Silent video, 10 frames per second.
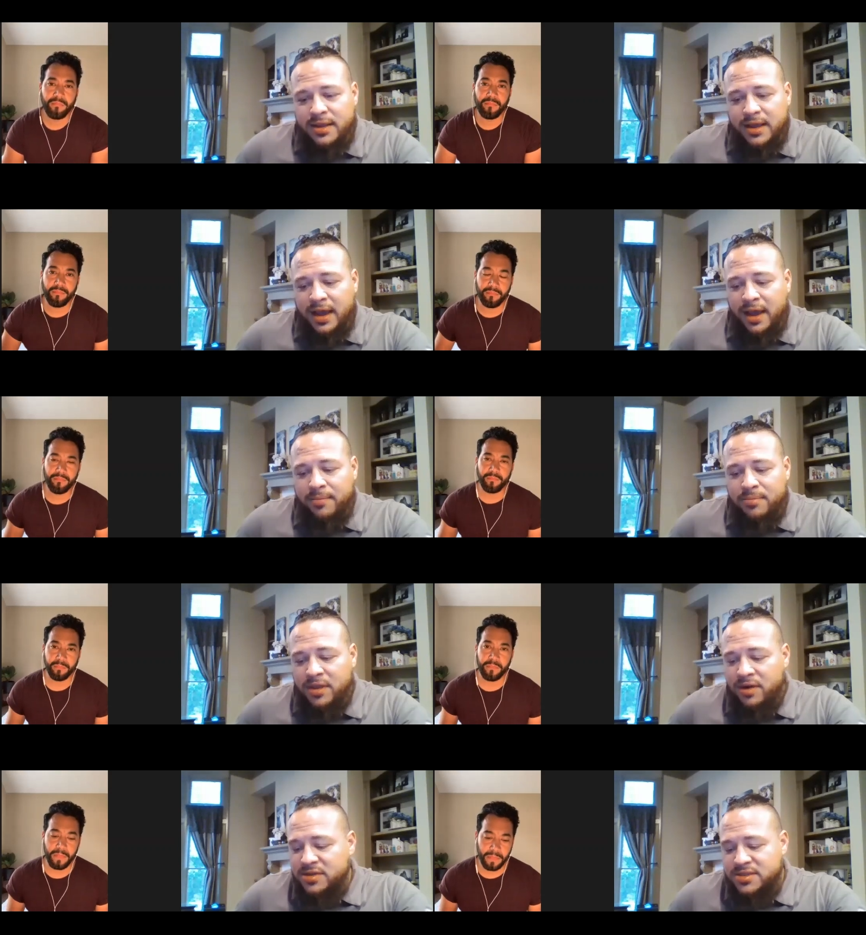Speaker 1: uh,
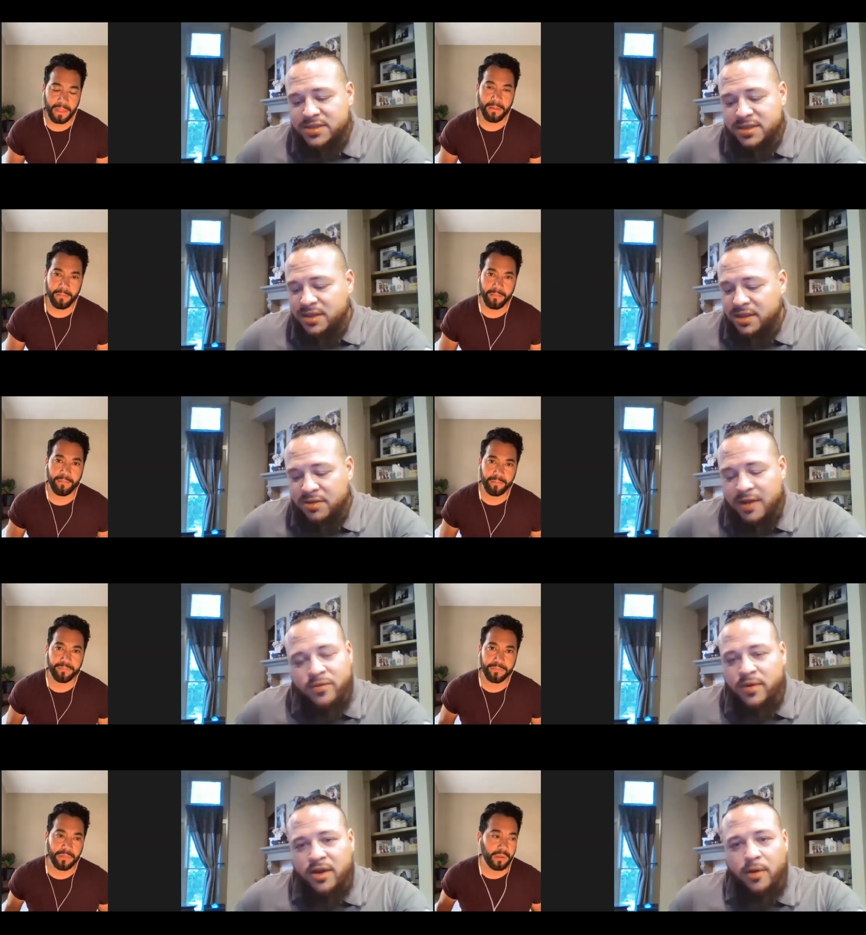there is you
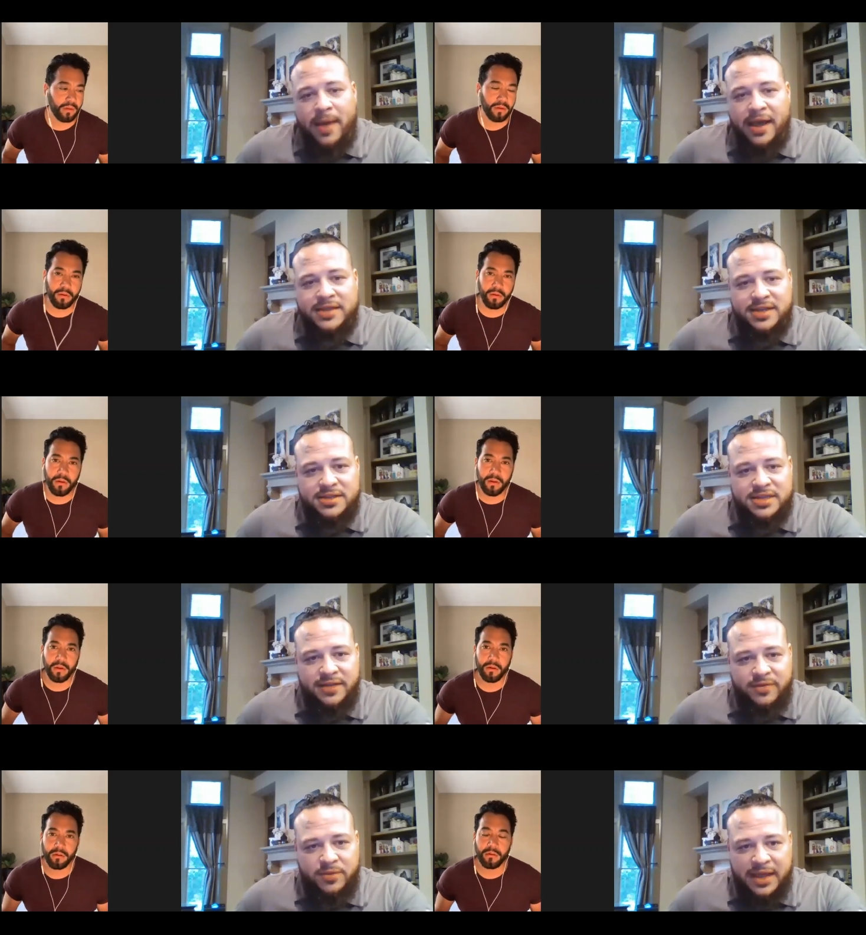never want to go back to, to
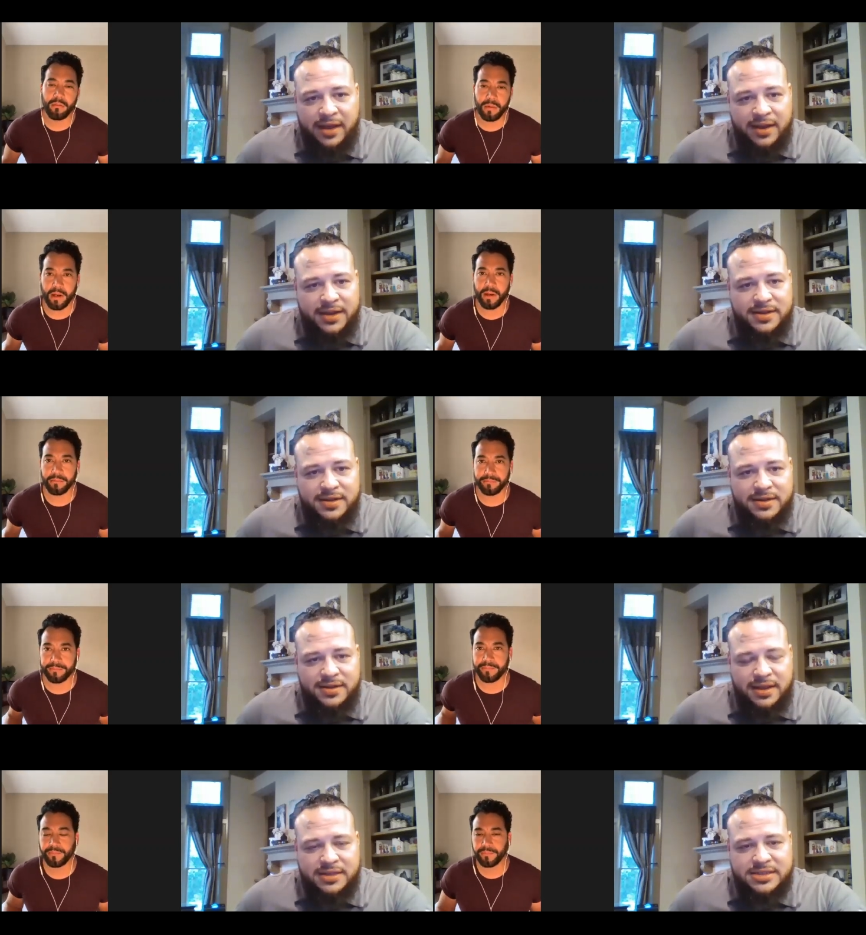living without. Right.
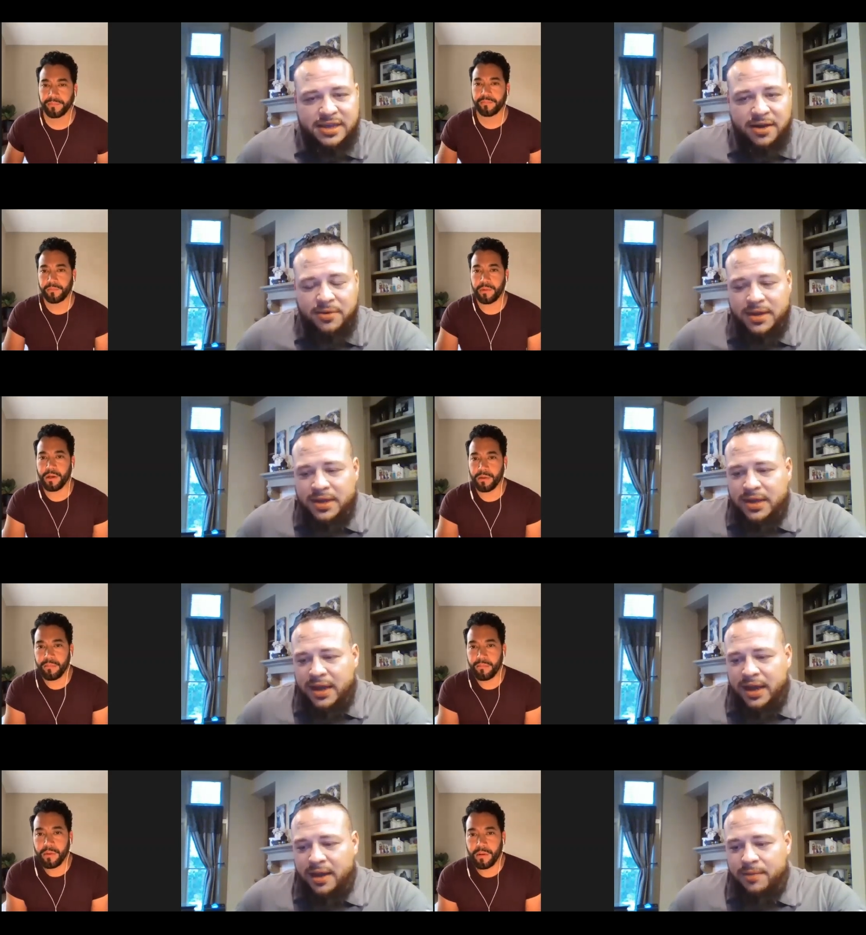And so,
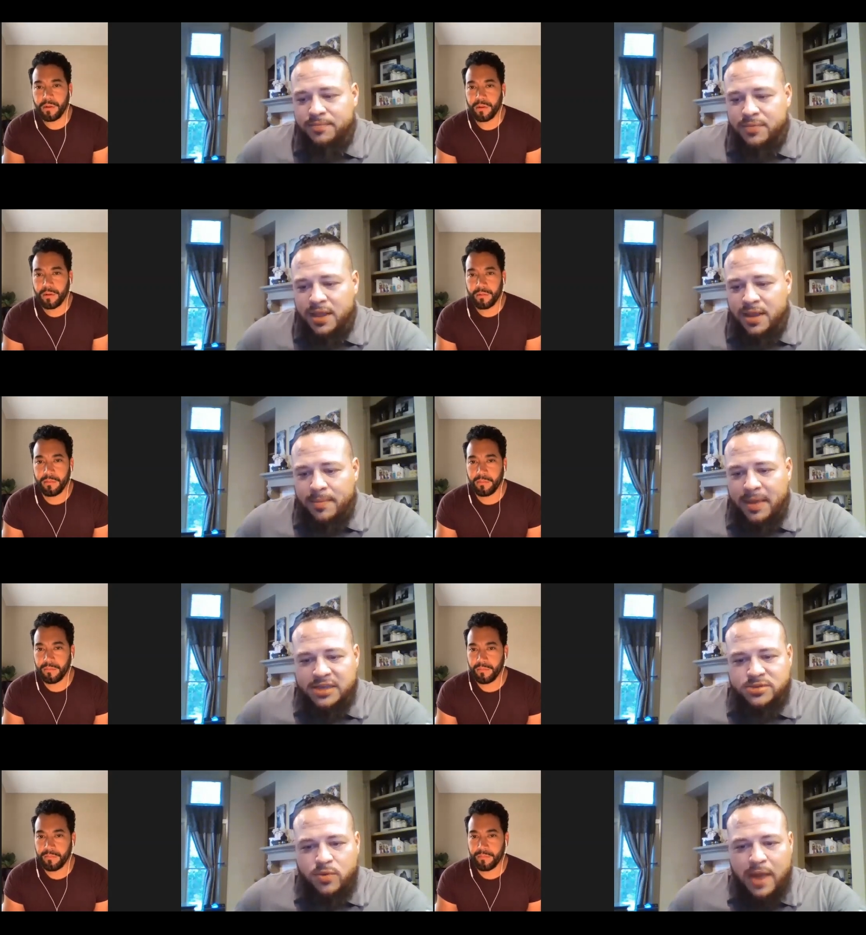um, man,
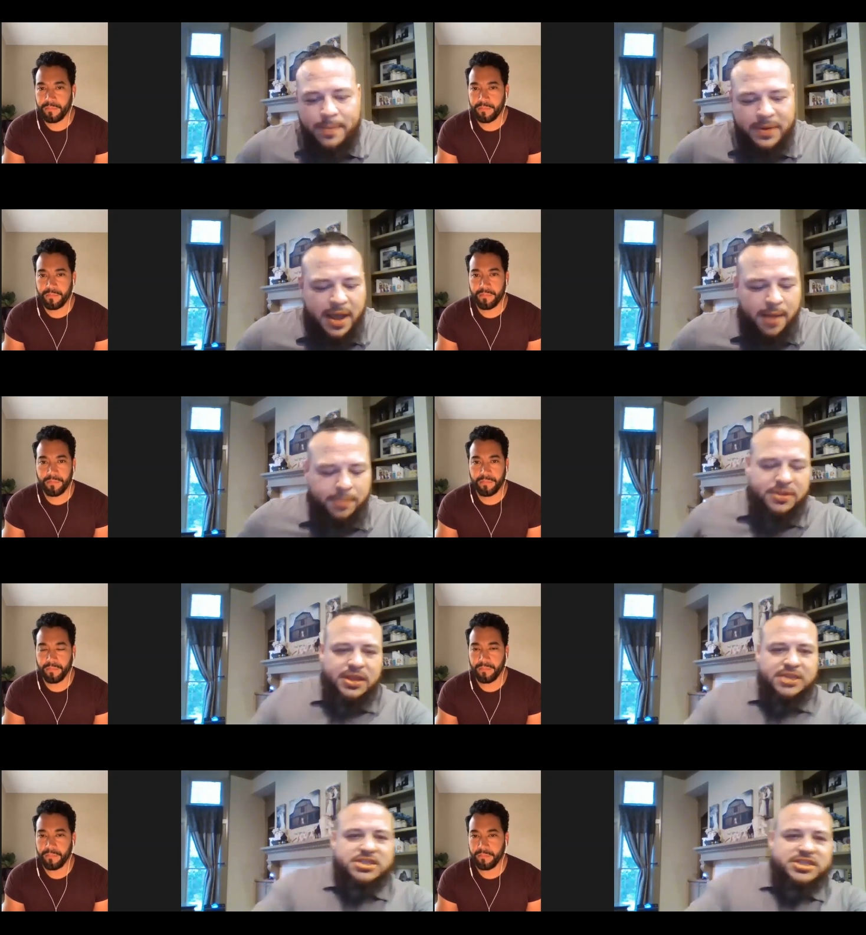as we're wrapping up,
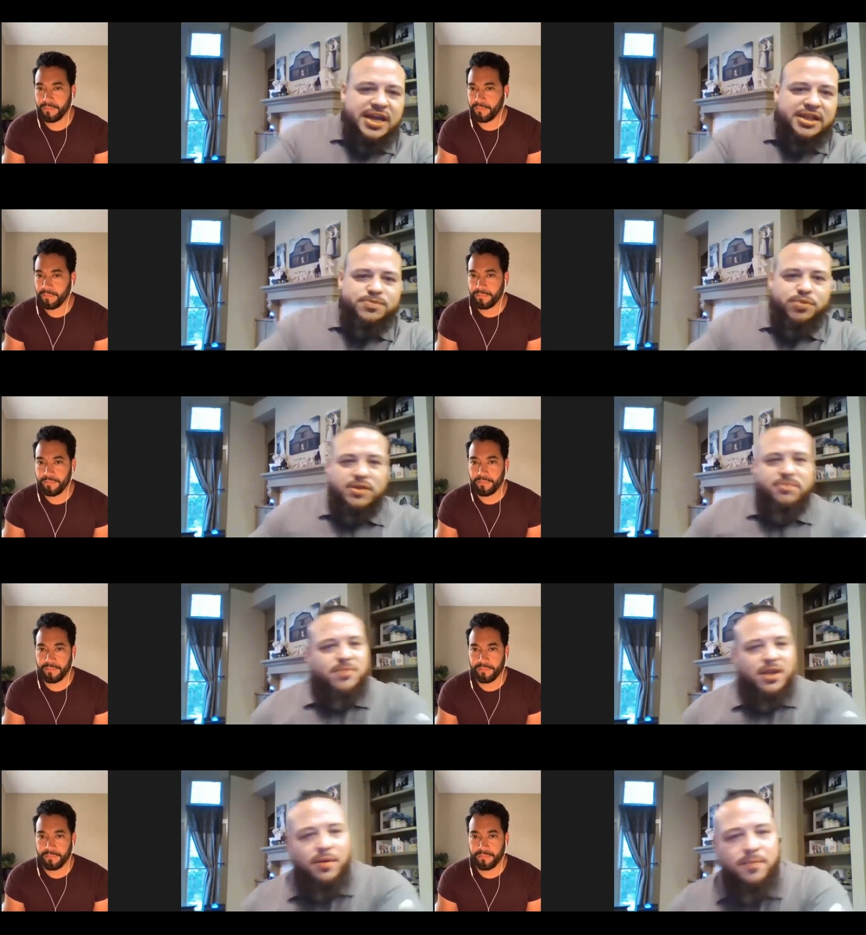let's just say let's put
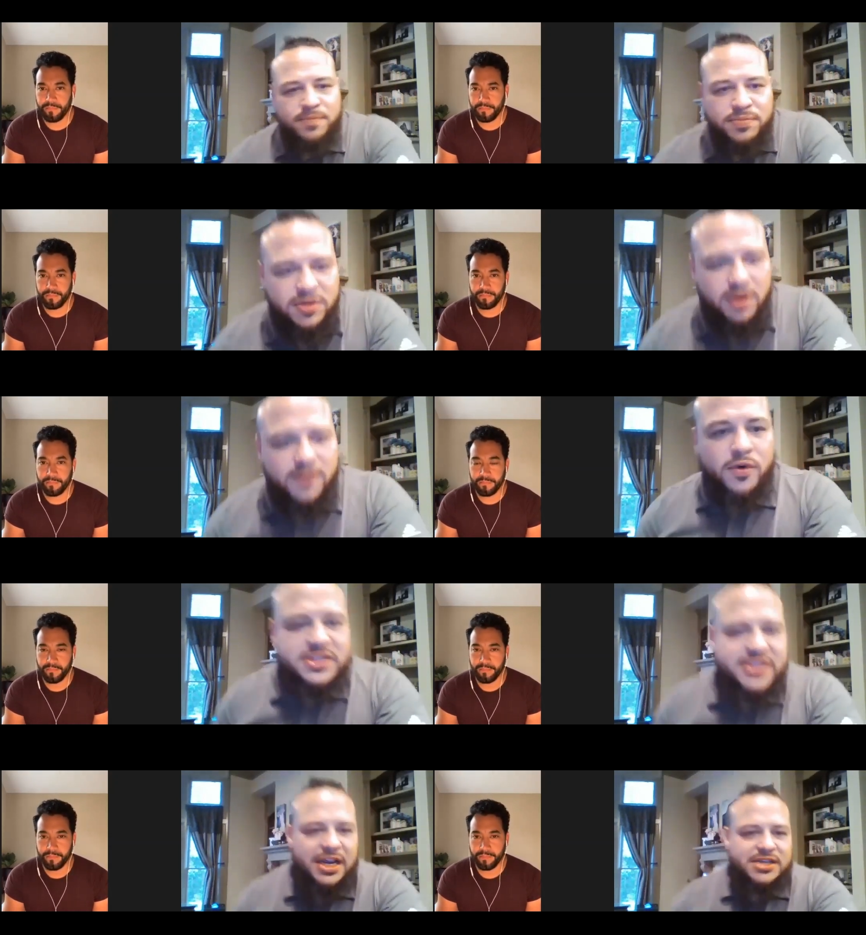you know 30, 40
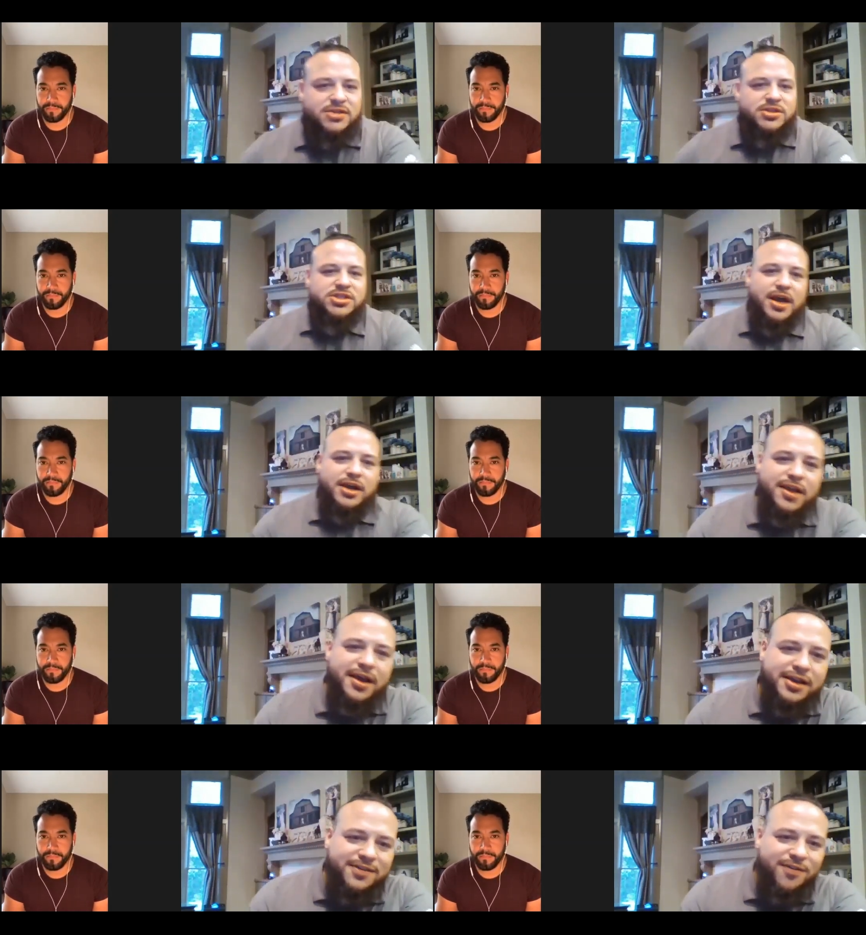seconds on the shot clock as